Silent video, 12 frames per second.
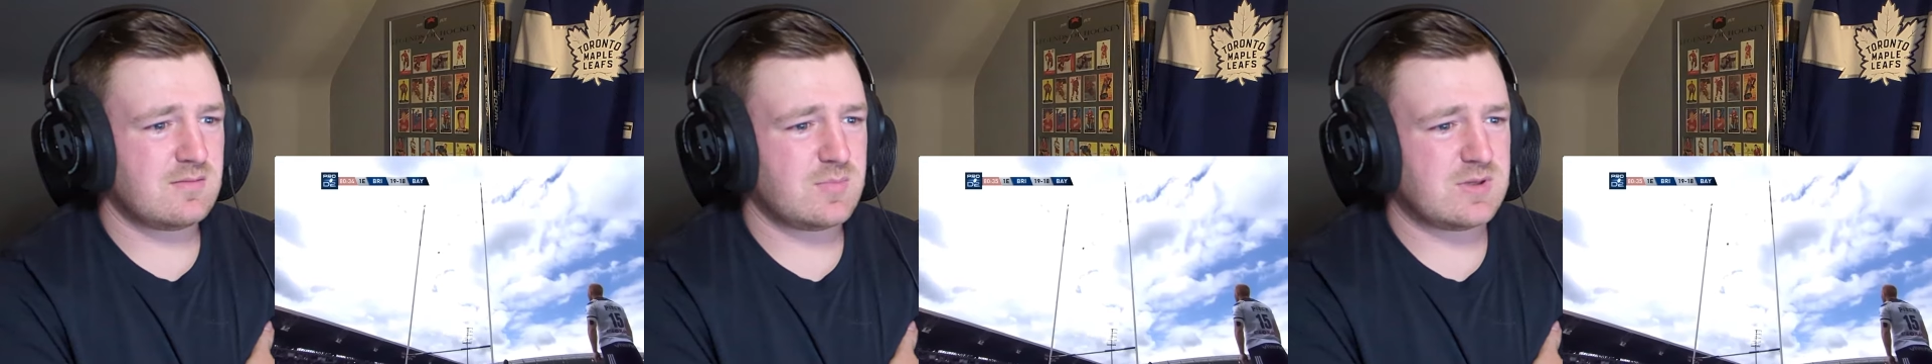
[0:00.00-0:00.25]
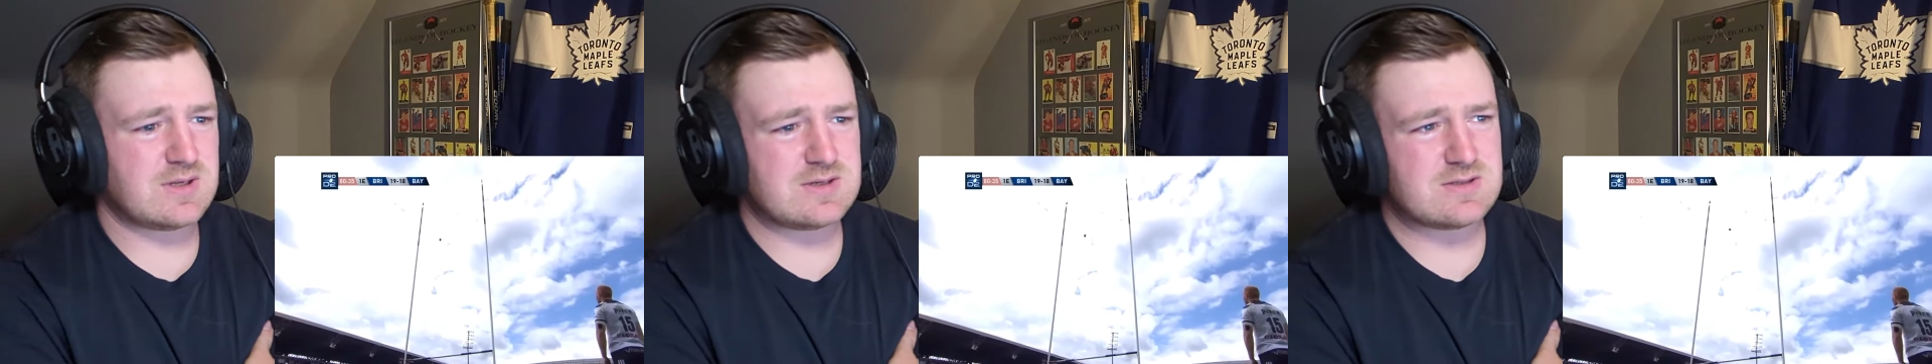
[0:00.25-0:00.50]

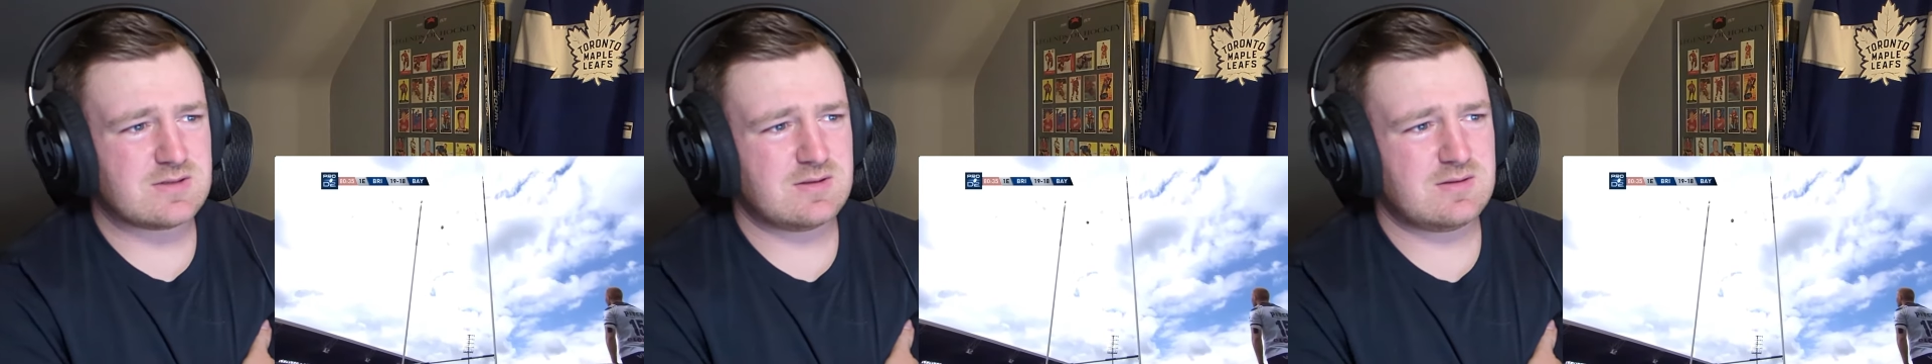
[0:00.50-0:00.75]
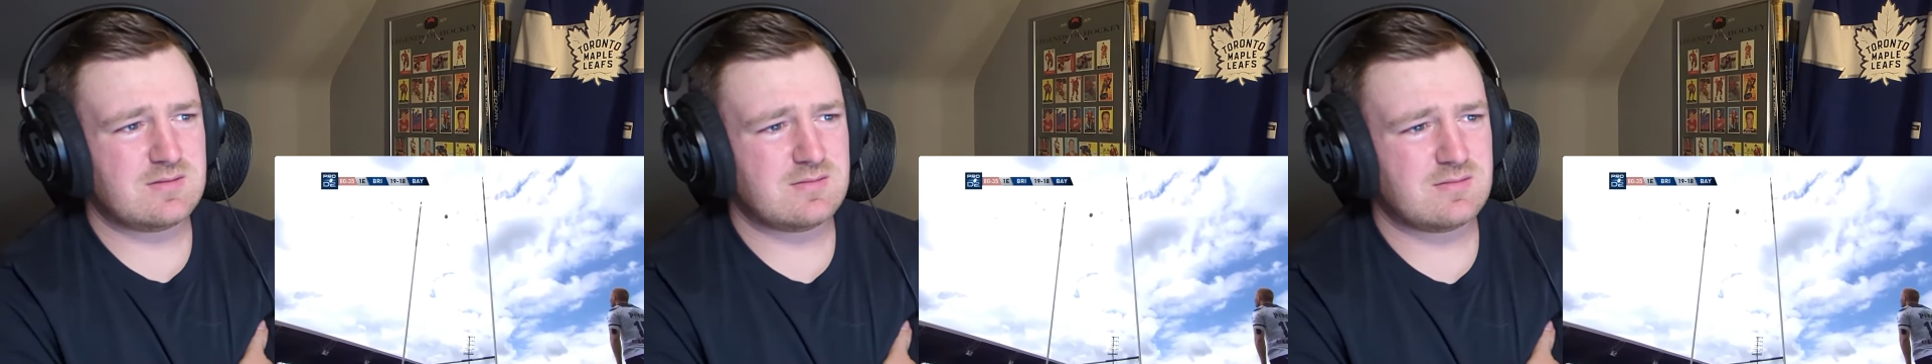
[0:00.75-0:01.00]

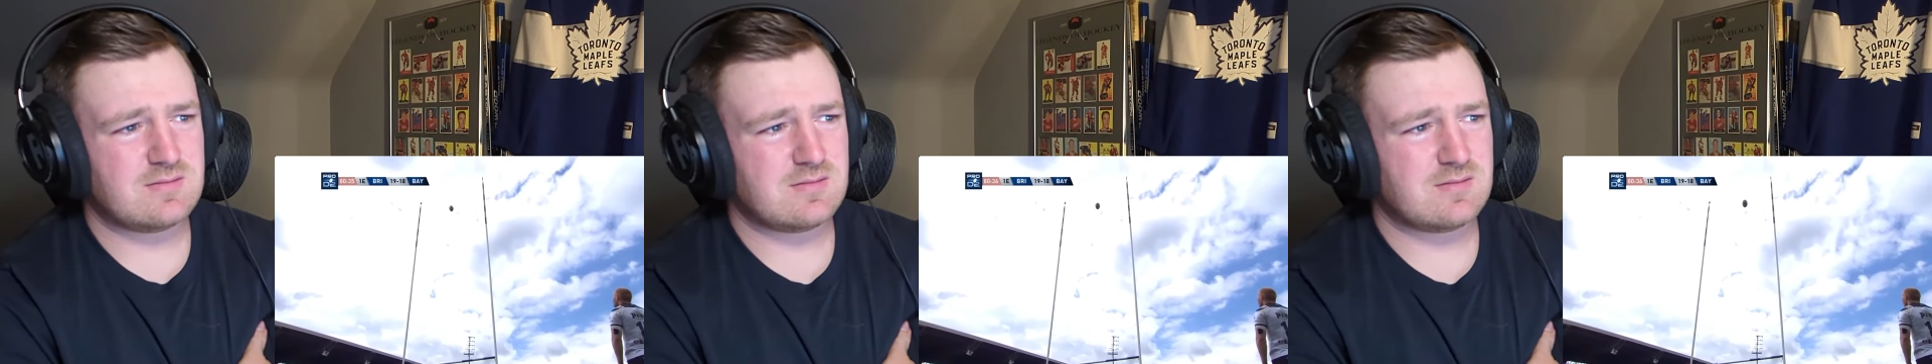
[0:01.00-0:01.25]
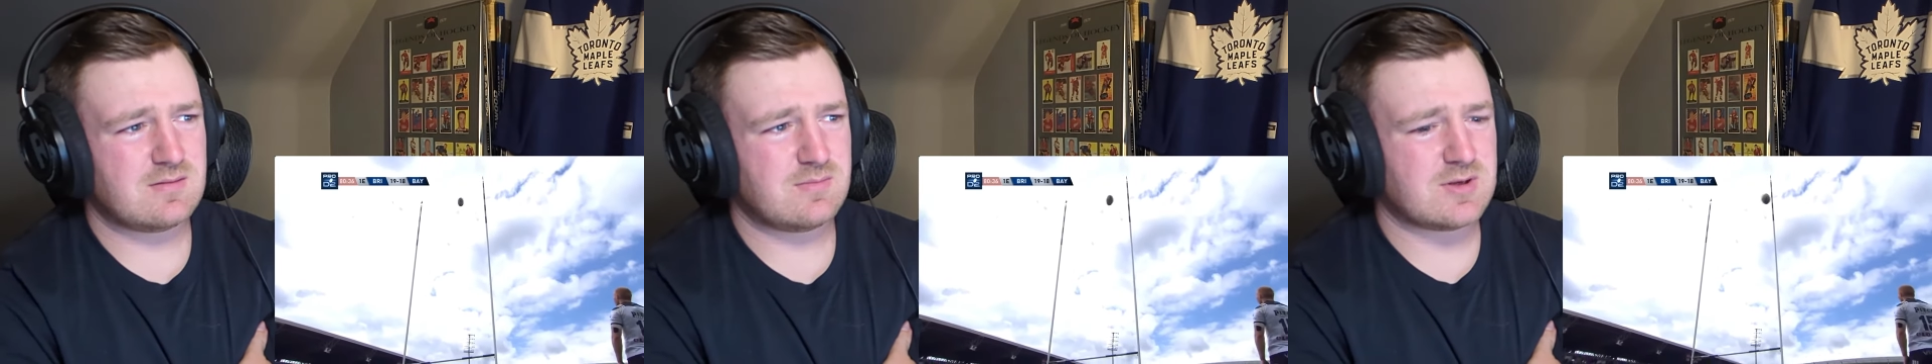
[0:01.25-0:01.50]
Potentially?
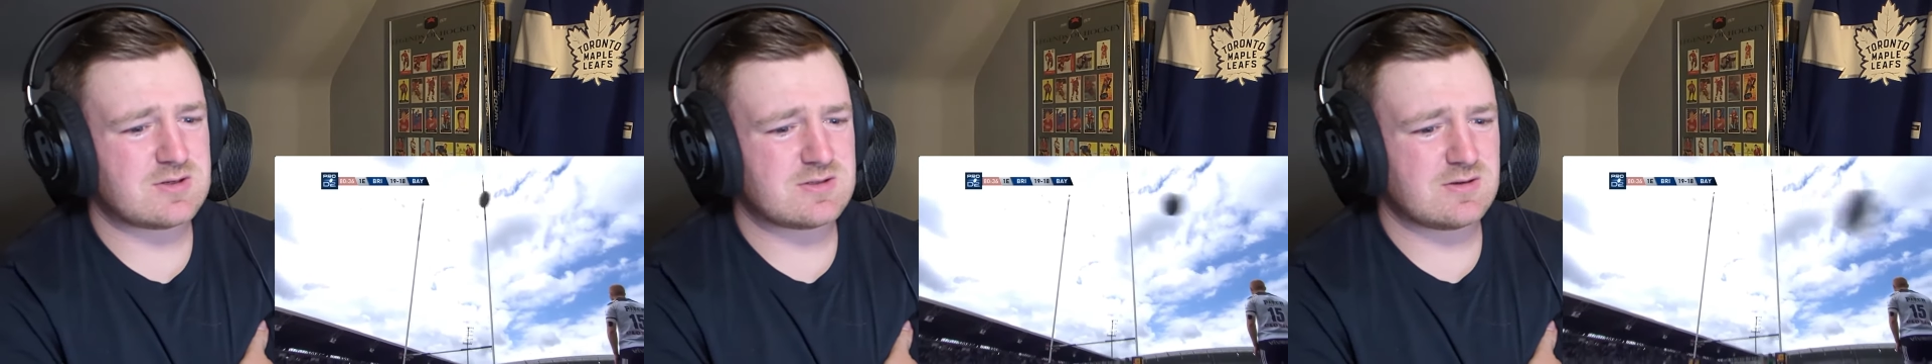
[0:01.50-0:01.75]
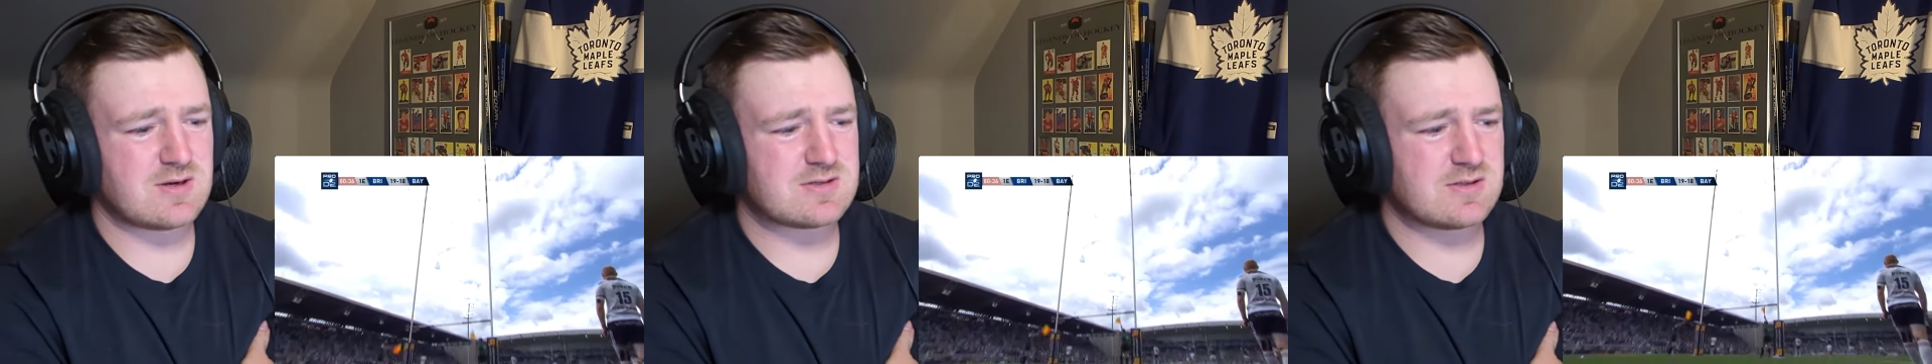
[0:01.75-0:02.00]
I'm not
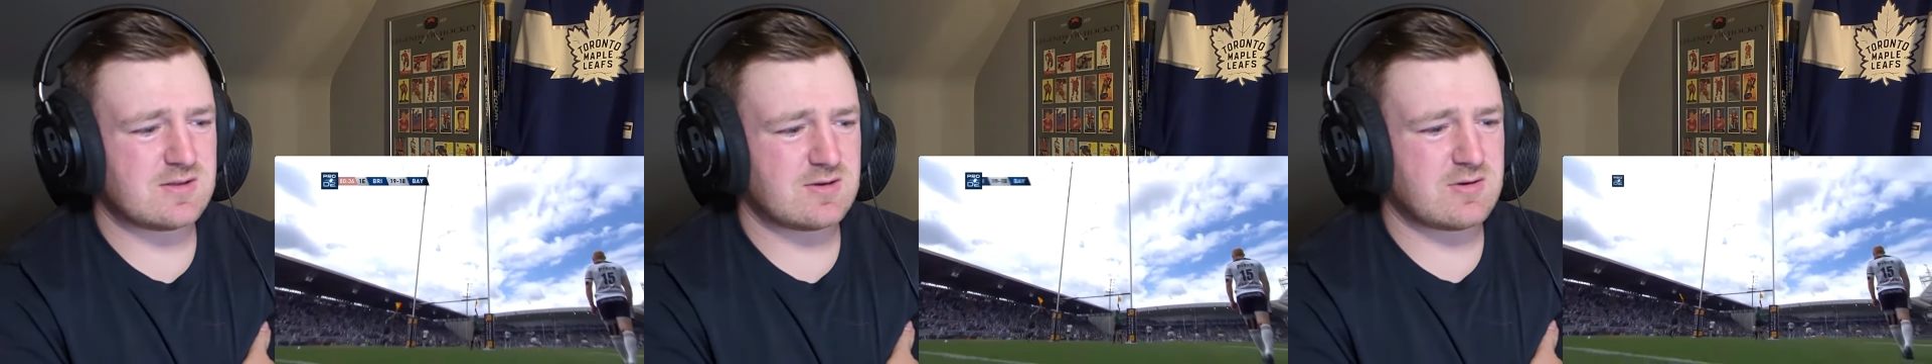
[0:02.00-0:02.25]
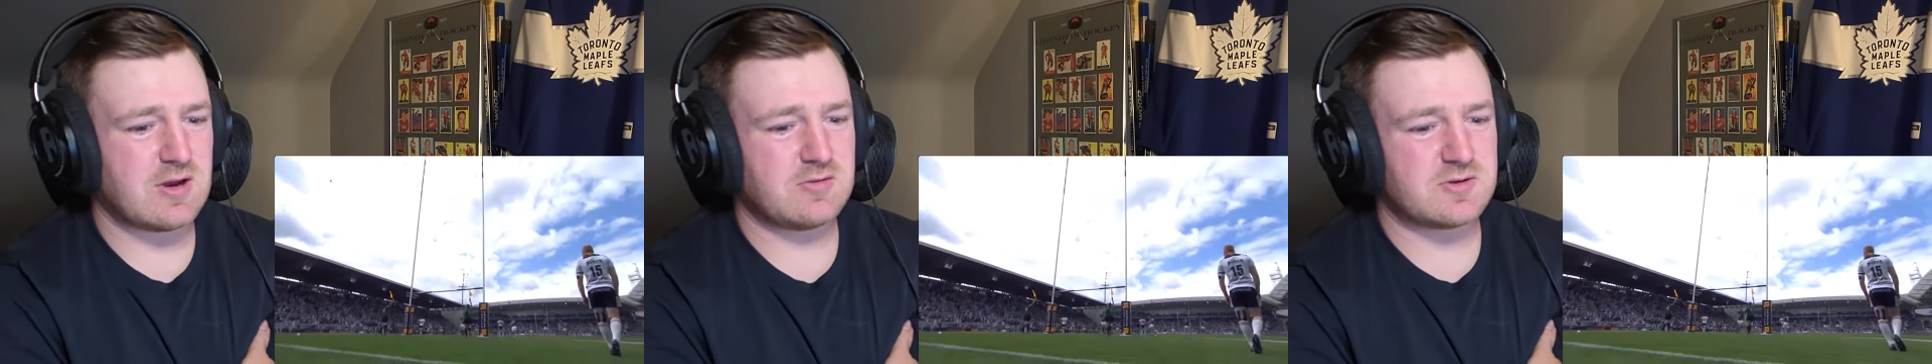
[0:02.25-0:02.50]
sure actually. The
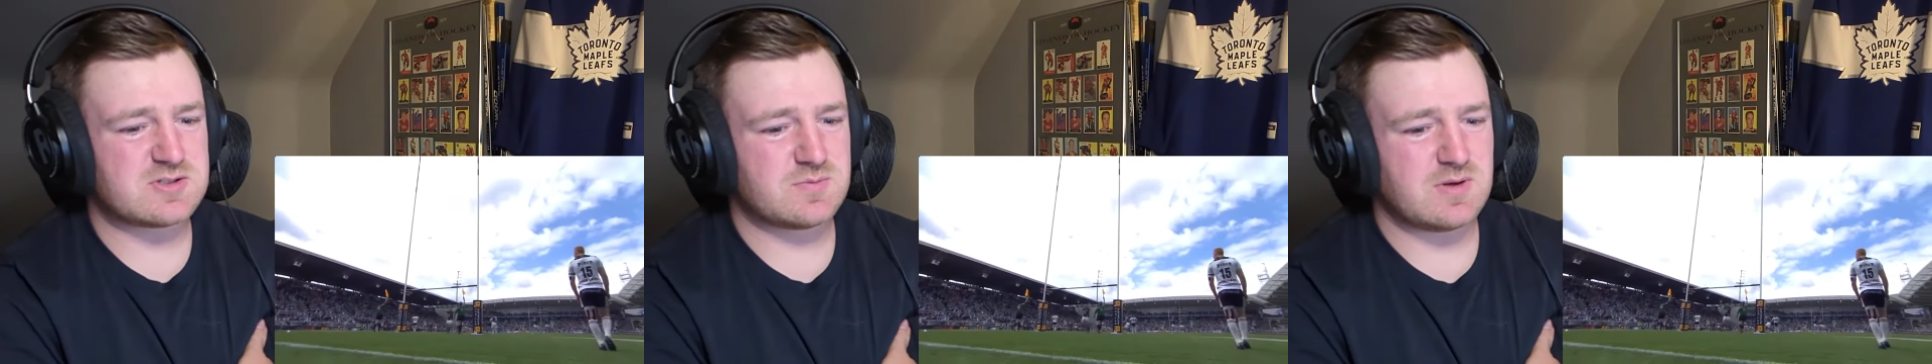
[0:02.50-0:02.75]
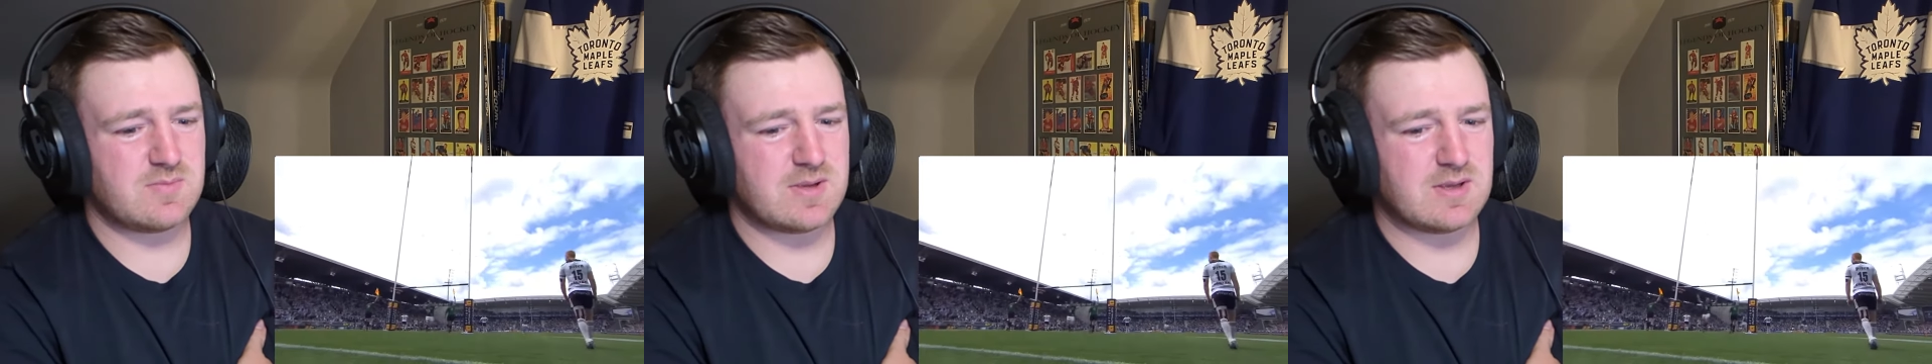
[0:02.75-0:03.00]
crowd looks
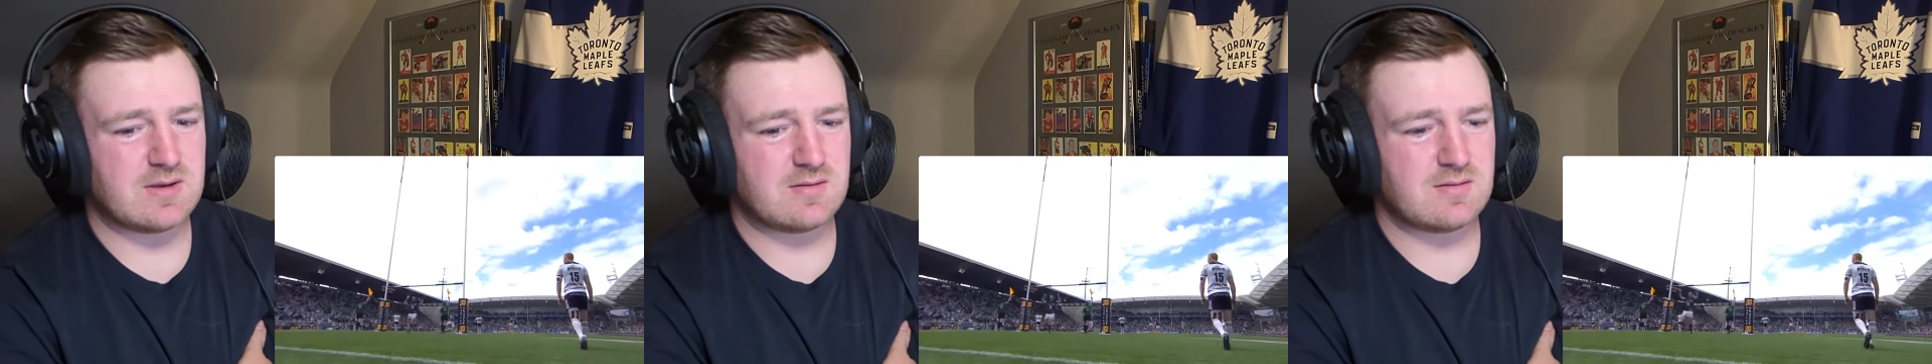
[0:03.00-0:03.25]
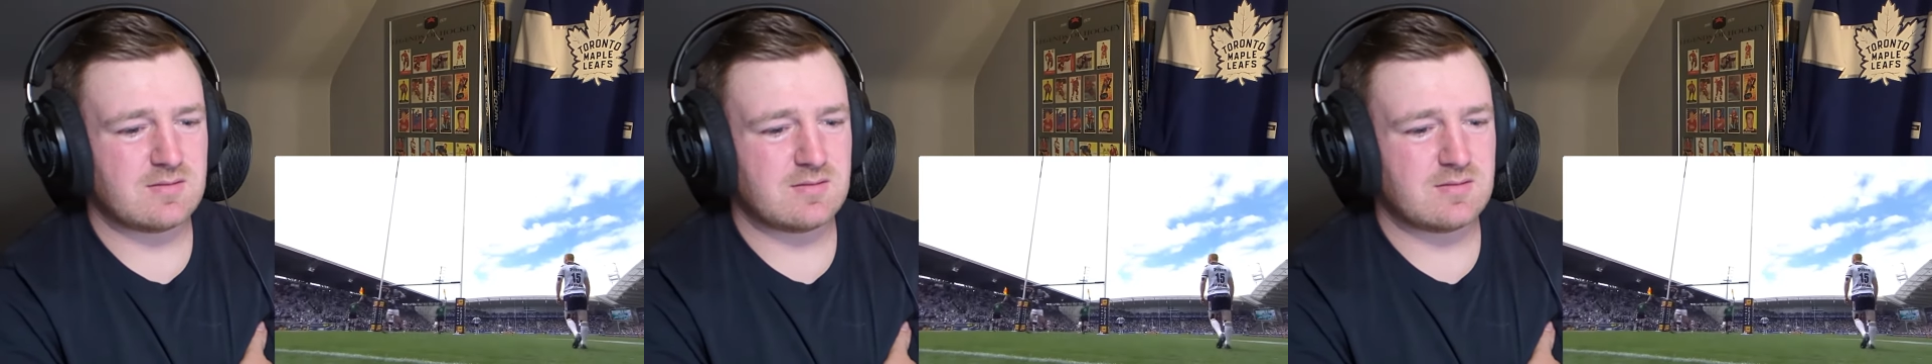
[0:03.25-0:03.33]
pretty big